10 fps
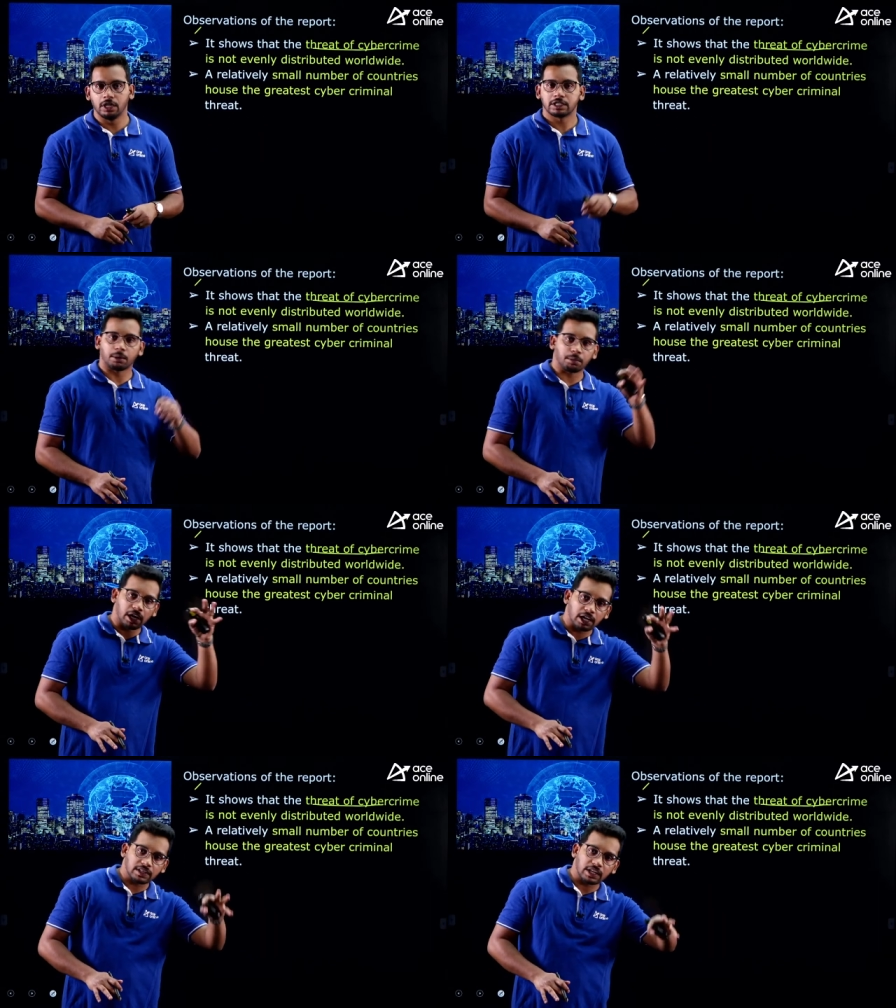Some
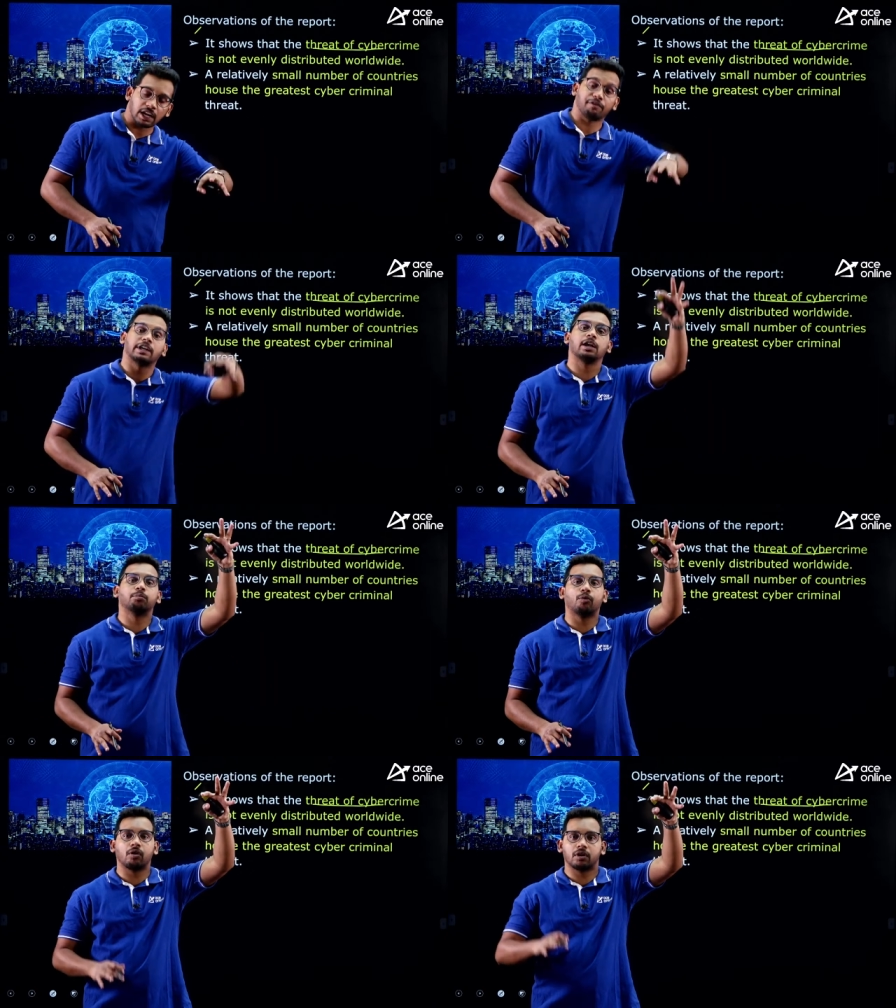countries are affected
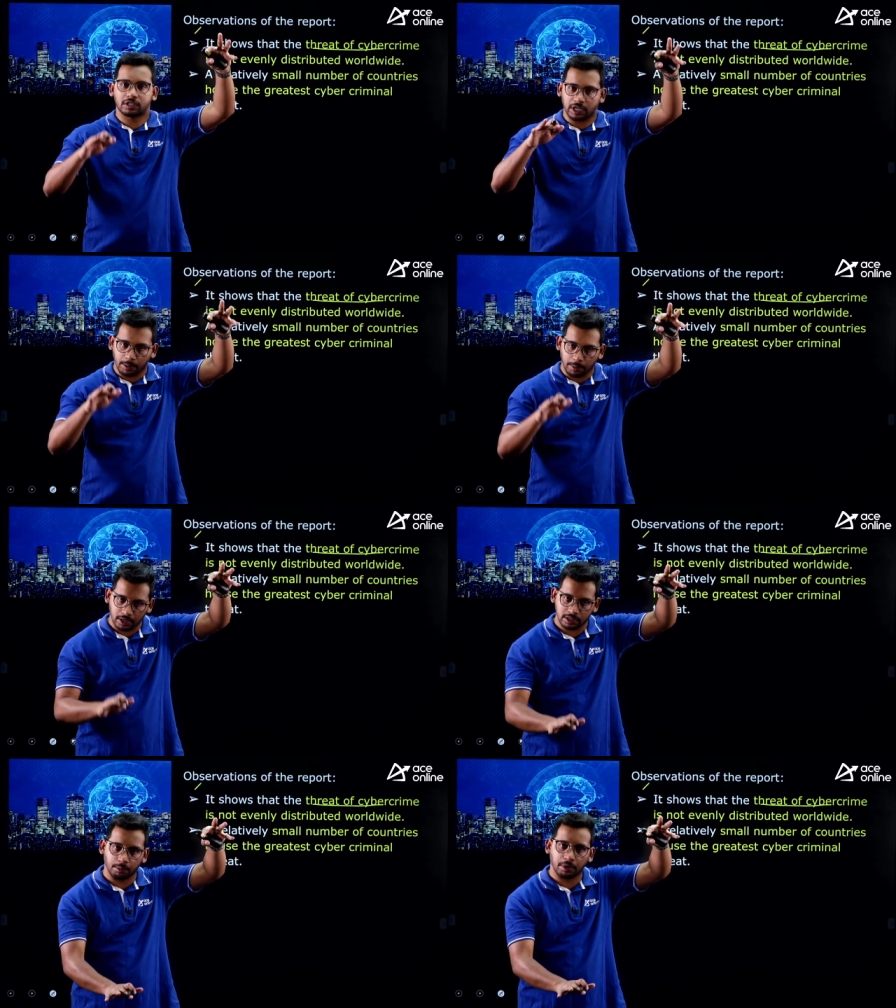more, some,
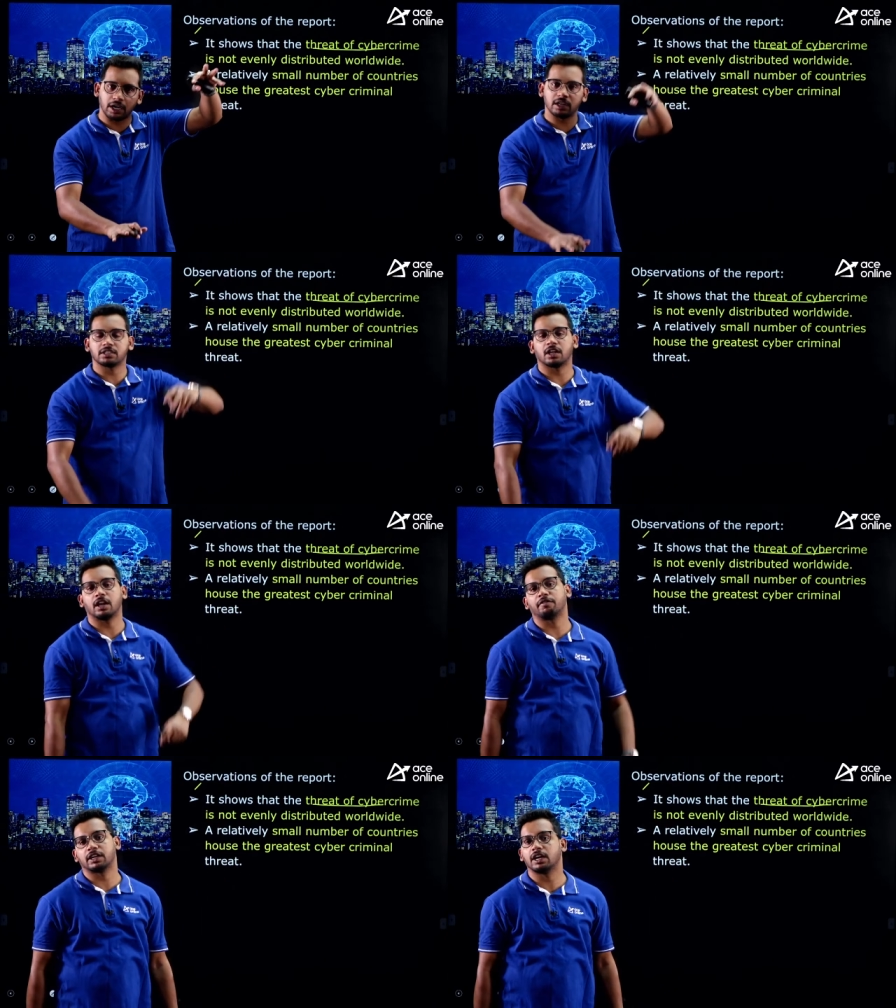some countries are
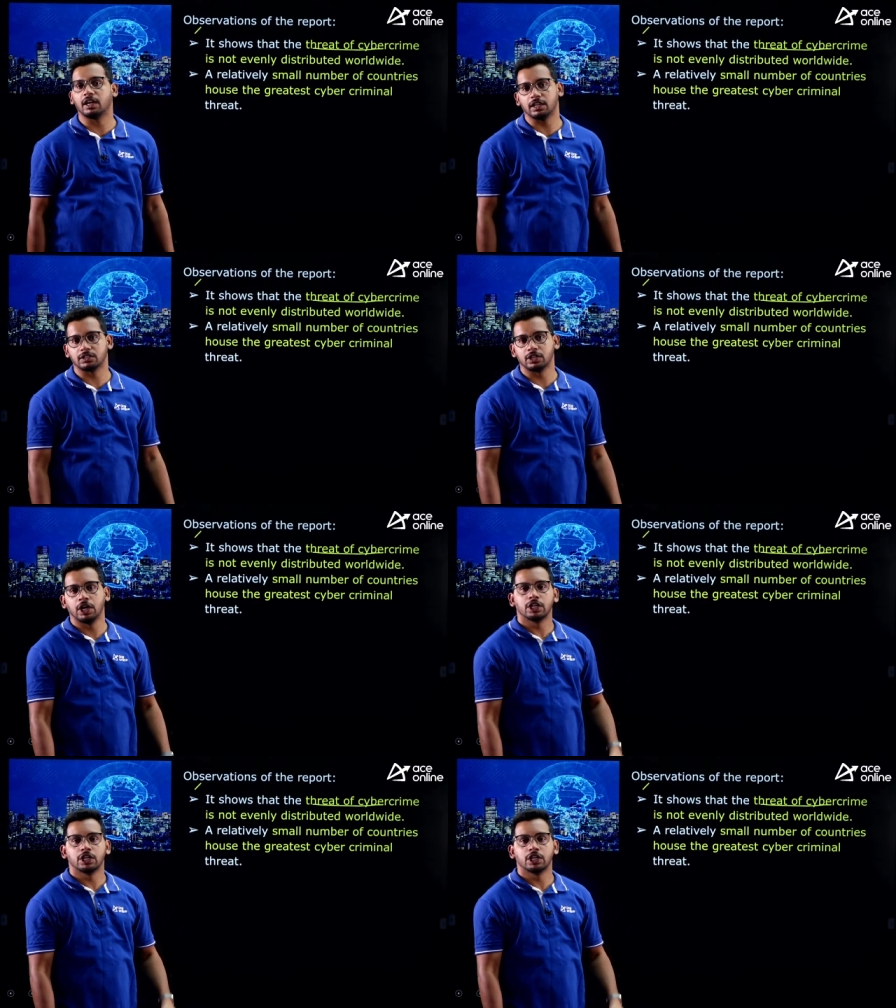affected less.